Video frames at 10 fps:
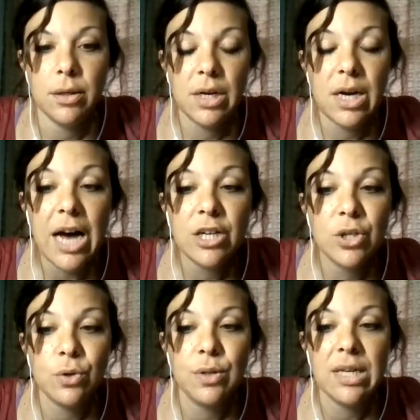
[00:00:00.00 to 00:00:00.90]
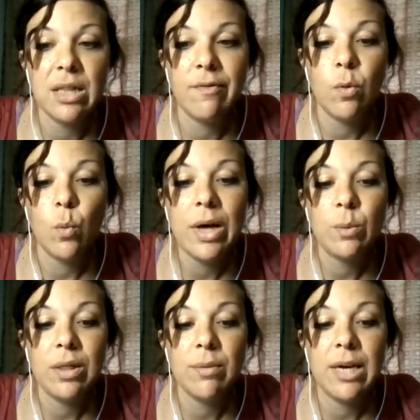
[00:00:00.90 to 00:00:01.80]
got attuned to level 1
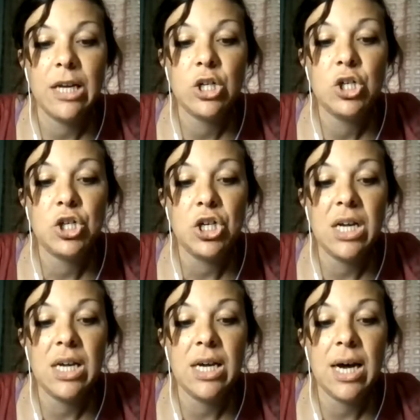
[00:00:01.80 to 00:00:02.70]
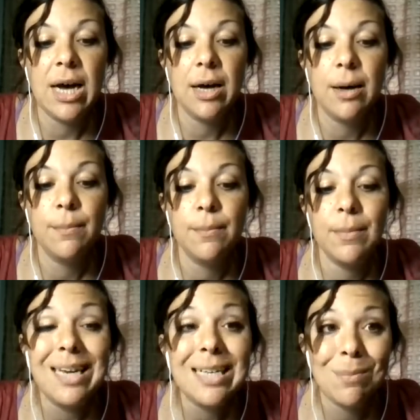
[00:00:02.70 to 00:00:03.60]
with me, she
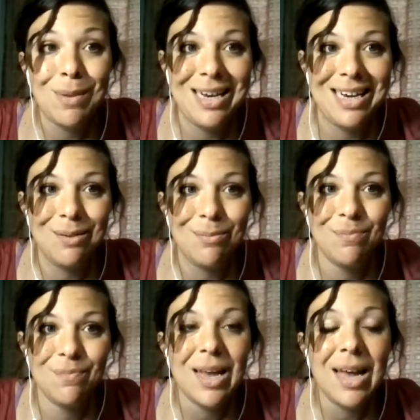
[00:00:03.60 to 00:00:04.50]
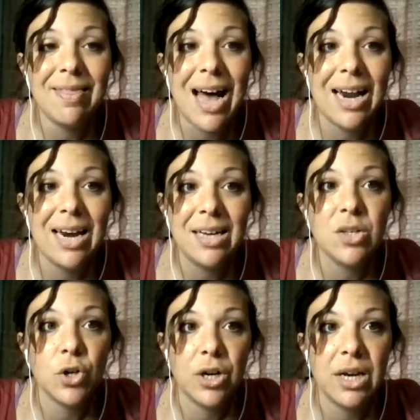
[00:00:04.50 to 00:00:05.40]
is a medium, and that
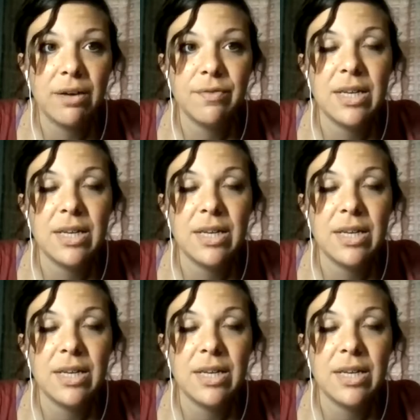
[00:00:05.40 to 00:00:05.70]
is her gift.